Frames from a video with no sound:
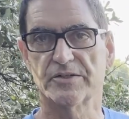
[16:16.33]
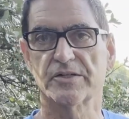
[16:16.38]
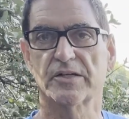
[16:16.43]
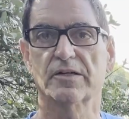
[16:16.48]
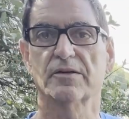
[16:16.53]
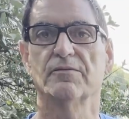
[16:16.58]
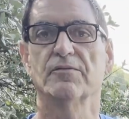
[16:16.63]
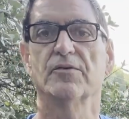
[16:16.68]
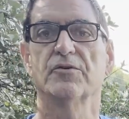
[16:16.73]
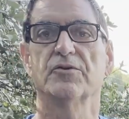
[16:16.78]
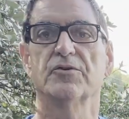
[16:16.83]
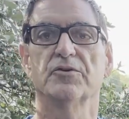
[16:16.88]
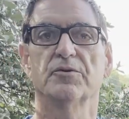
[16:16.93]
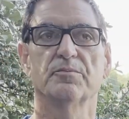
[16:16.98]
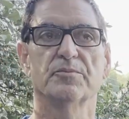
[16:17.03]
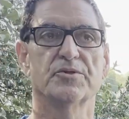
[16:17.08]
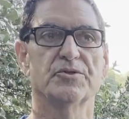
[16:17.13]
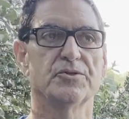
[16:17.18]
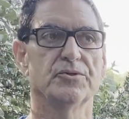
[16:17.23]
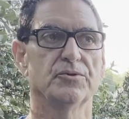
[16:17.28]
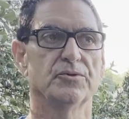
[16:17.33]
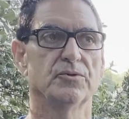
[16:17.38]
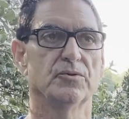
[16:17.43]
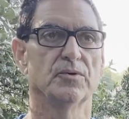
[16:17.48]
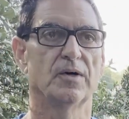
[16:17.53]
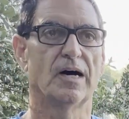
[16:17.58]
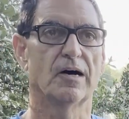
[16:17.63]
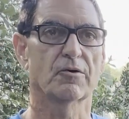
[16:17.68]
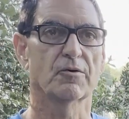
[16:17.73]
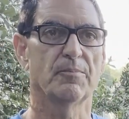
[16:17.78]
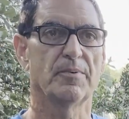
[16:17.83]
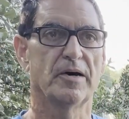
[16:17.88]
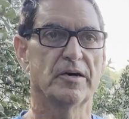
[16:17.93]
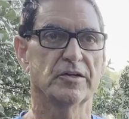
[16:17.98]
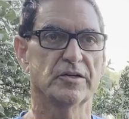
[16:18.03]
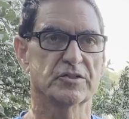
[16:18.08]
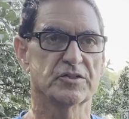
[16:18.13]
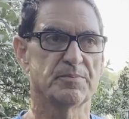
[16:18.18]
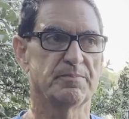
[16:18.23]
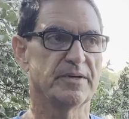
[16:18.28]
I converted them to
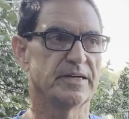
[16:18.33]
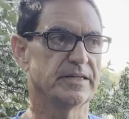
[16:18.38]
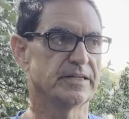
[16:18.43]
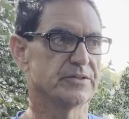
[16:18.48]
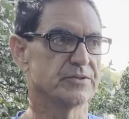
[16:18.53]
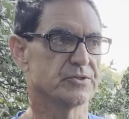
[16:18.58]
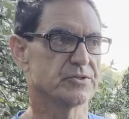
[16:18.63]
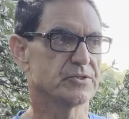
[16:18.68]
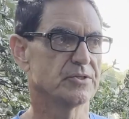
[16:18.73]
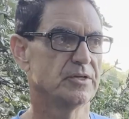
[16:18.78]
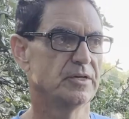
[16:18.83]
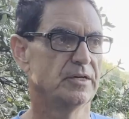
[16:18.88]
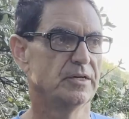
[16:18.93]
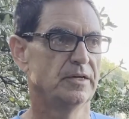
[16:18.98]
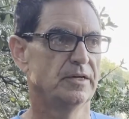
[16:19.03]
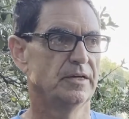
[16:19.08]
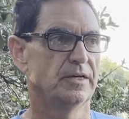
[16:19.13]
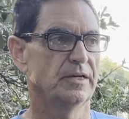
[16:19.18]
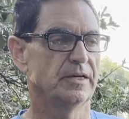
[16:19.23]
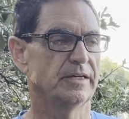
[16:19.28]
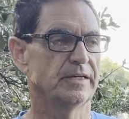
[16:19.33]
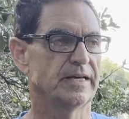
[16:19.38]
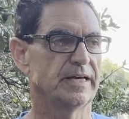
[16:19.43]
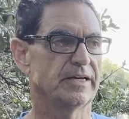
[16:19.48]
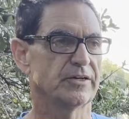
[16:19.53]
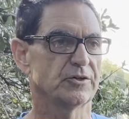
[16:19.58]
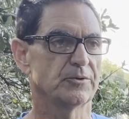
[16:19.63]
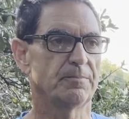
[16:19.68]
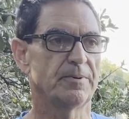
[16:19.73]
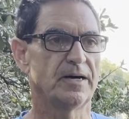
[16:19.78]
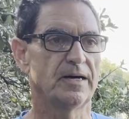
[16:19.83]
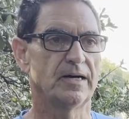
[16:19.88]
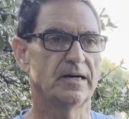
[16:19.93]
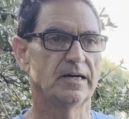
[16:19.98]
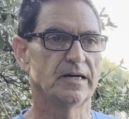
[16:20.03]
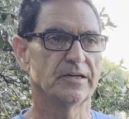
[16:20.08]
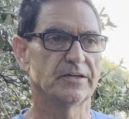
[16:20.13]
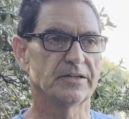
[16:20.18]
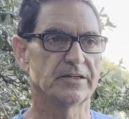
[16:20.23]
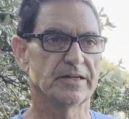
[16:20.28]
aquaponics beds and added a
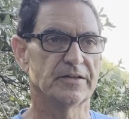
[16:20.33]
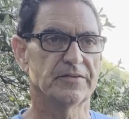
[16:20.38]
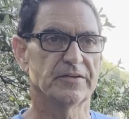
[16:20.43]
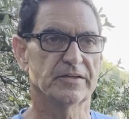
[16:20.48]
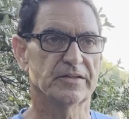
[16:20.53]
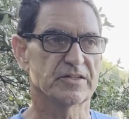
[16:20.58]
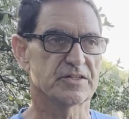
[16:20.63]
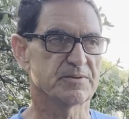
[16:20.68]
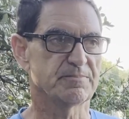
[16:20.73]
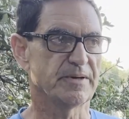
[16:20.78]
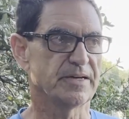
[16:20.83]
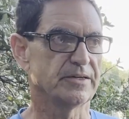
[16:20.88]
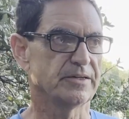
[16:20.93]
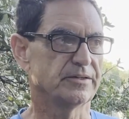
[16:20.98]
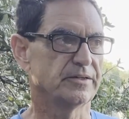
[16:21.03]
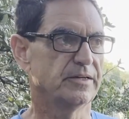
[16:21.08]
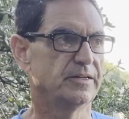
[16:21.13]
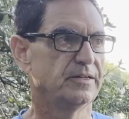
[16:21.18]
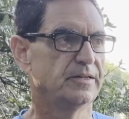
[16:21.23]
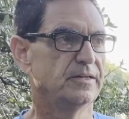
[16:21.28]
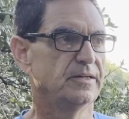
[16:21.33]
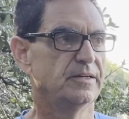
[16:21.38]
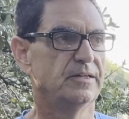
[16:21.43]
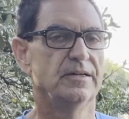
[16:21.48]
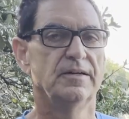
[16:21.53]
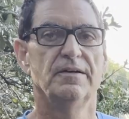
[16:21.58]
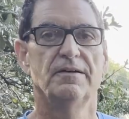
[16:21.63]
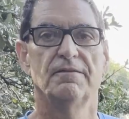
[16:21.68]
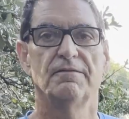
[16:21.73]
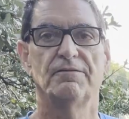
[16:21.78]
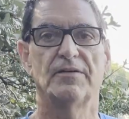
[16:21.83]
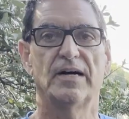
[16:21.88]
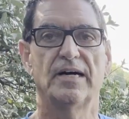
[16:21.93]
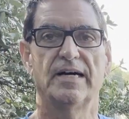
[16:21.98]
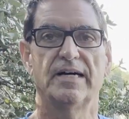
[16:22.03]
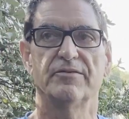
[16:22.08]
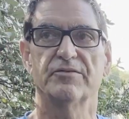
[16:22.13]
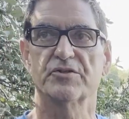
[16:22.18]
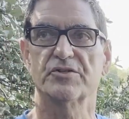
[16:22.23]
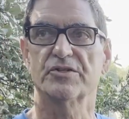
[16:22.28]
pond, and I think I spent
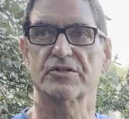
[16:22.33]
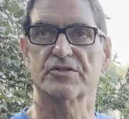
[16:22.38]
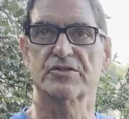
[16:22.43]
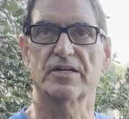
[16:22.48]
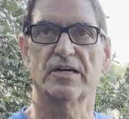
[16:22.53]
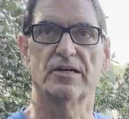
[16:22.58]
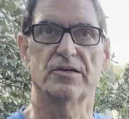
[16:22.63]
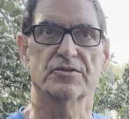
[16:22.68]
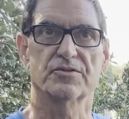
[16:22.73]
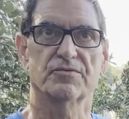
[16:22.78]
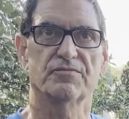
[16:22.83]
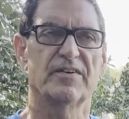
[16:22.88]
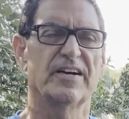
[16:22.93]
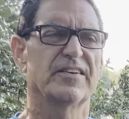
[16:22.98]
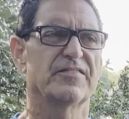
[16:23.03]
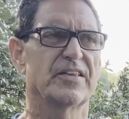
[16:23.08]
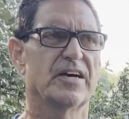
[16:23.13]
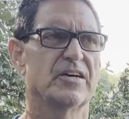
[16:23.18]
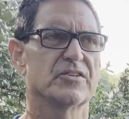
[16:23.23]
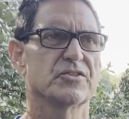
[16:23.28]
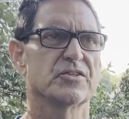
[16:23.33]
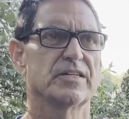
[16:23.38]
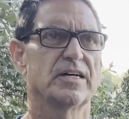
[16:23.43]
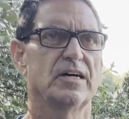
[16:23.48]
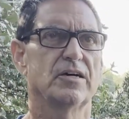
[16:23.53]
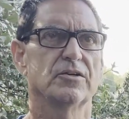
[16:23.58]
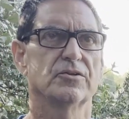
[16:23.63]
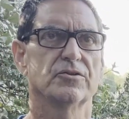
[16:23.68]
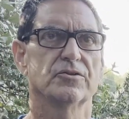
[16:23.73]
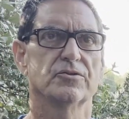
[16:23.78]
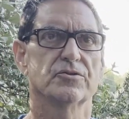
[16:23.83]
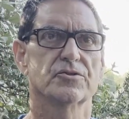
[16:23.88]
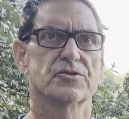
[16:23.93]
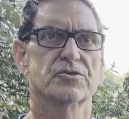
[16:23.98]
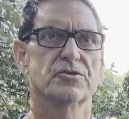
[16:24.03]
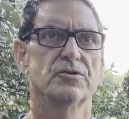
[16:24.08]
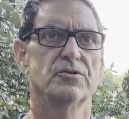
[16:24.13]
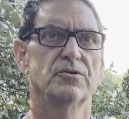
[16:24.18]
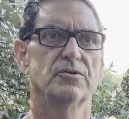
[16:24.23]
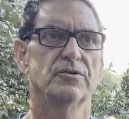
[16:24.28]
$5,000
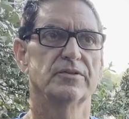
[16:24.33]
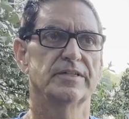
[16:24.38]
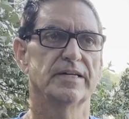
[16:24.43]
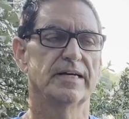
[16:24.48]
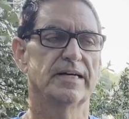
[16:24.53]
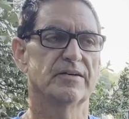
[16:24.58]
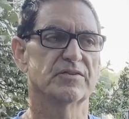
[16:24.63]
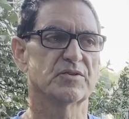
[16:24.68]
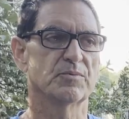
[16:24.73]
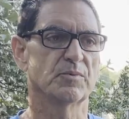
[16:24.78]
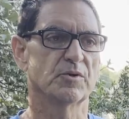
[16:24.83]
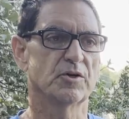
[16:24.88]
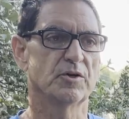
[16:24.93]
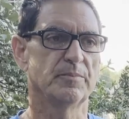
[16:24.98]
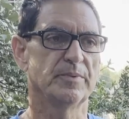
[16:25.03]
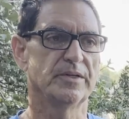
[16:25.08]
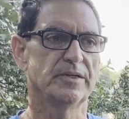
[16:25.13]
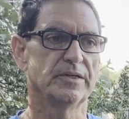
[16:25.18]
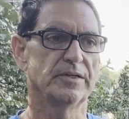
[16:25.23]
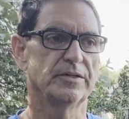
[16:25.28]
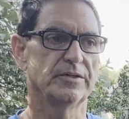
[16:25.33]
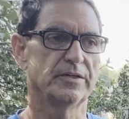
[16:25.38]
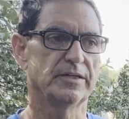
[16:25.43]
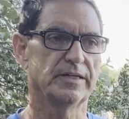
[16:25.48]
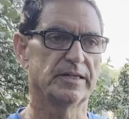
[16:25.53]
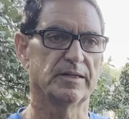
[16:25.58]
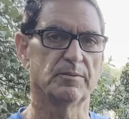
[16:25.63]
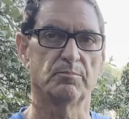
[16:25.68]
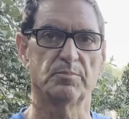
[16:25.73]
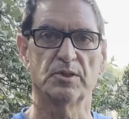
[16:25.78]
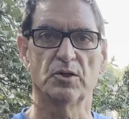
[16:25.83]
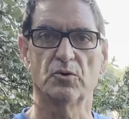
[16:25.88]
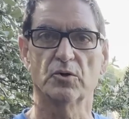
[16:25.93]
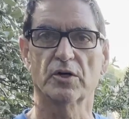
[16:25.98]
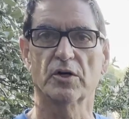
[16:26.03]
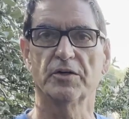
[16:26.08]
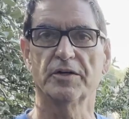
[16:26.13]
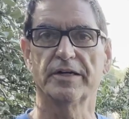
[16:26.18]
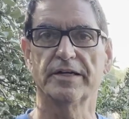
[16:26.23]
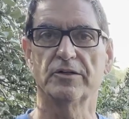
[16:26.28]
to have someone come in and blow
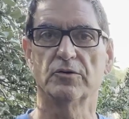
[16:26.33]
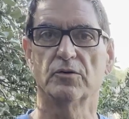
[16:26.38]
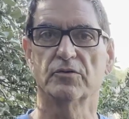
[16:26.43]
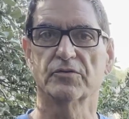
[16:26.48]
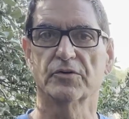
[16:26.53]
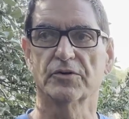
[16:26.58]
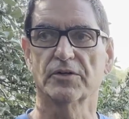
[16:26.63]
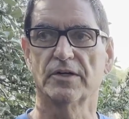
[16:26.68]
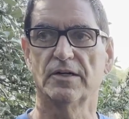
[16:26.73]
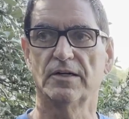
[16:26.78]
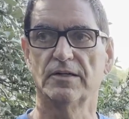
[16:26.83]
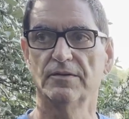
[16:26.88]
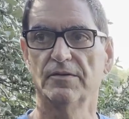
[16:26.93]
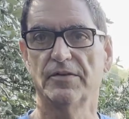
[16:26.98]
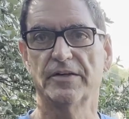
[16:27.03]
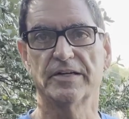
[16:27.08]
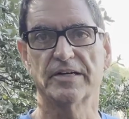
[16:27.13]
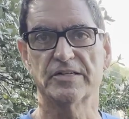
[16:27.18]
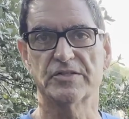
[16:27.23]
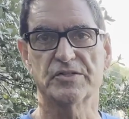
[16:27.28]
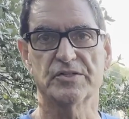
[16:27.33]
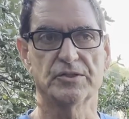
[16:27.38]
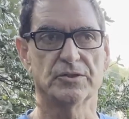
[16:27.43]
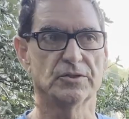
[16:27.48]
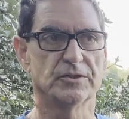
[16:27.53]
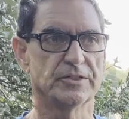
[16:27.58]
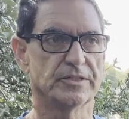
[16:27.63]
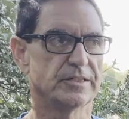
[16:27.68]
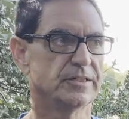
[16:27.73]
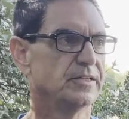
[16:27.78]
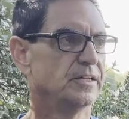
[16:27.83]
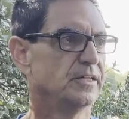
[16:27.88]
gunite over it all, and then I sealed it.